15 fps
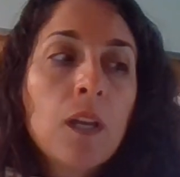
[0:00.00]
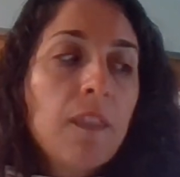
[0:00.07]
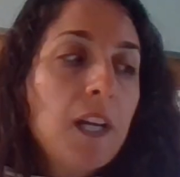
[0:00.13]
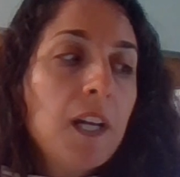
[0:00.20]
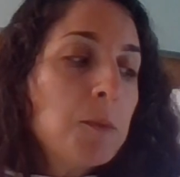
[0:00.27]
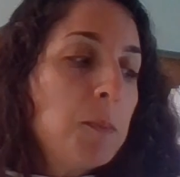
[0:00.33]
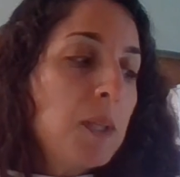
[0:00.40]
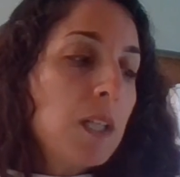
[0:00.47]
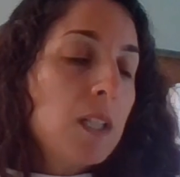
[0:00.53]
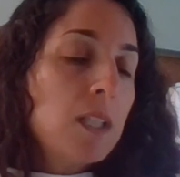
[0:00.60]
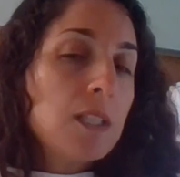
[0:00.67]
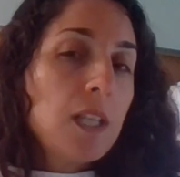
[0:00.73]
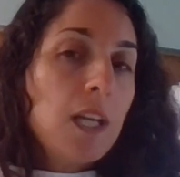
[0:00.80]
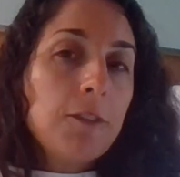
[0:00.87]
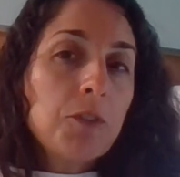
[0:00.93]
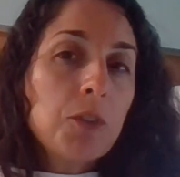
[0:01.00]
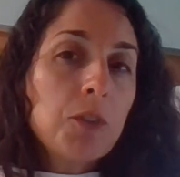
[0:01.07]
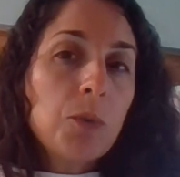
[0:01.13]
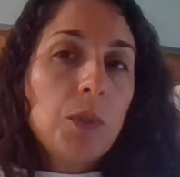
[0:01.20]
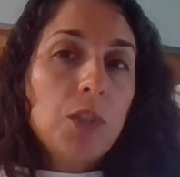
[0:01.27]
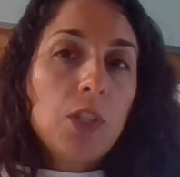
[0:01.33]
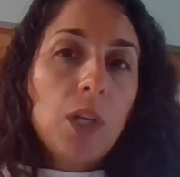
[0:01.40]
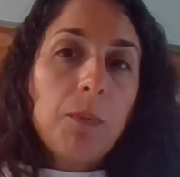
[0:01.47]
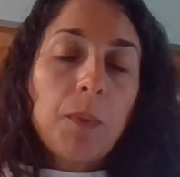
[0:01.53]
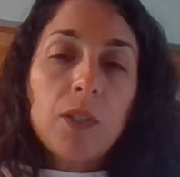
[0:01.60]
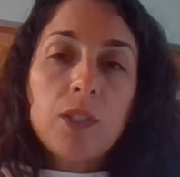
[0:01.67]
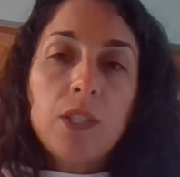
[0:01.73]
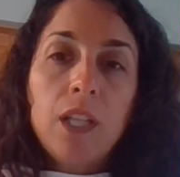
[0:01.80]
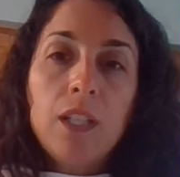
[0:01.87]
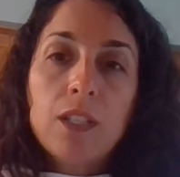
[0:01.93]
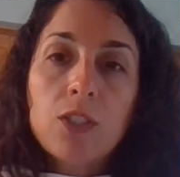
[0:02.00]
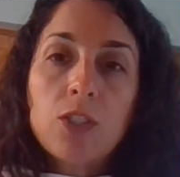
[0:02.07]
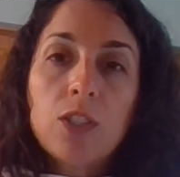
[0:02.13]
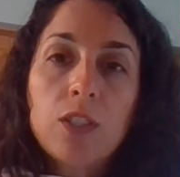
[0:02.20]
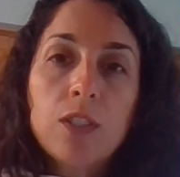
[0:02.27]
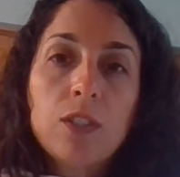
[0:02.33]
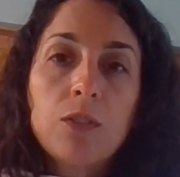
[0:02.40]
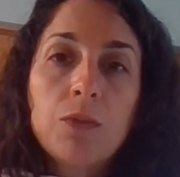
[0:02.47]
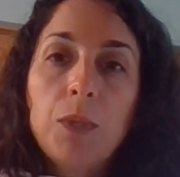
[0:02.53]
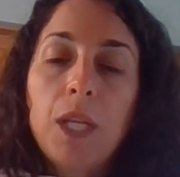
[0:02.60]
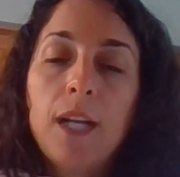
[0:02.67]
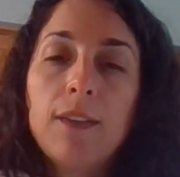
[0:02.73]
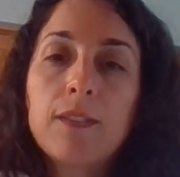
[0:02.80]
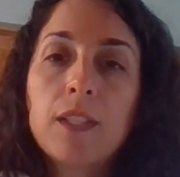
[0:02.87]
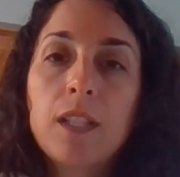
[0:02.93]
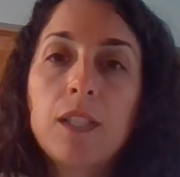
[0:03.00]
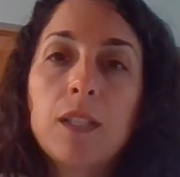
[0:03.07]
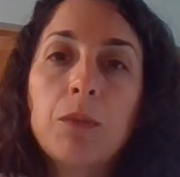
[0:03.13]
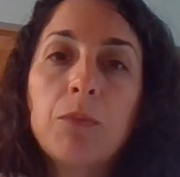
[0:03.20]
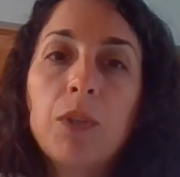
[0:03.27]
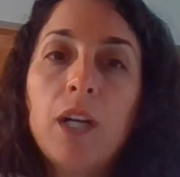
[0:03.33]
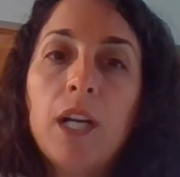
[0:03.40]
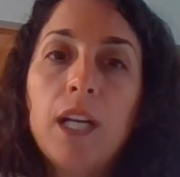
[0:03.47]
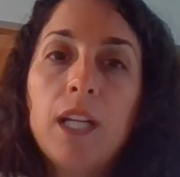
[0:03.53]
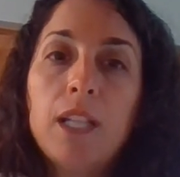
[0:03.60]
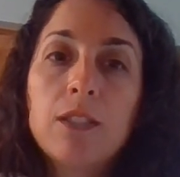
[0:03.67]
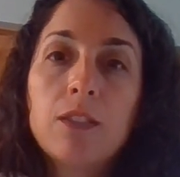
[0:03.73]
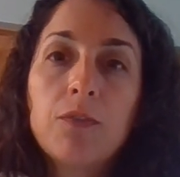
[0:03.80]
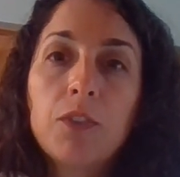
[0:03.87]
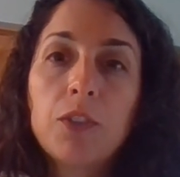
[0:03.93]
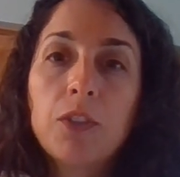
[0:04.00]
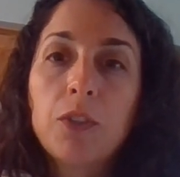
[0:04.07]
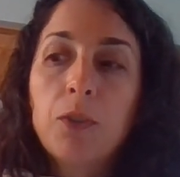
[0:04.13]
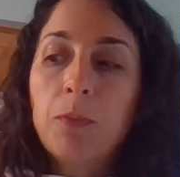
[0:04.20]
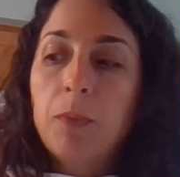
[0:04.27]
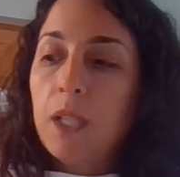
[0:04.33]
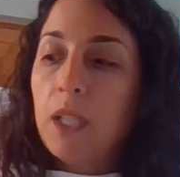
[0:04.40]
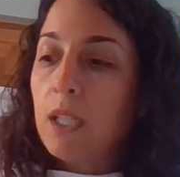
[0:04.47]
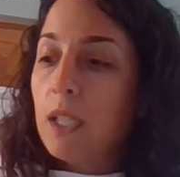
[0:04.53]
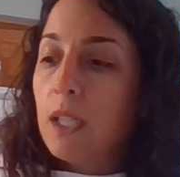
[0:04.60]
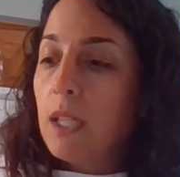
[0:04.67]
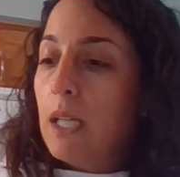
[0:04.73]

That's because after we shape our danishes, we have to let them rise for a little bit.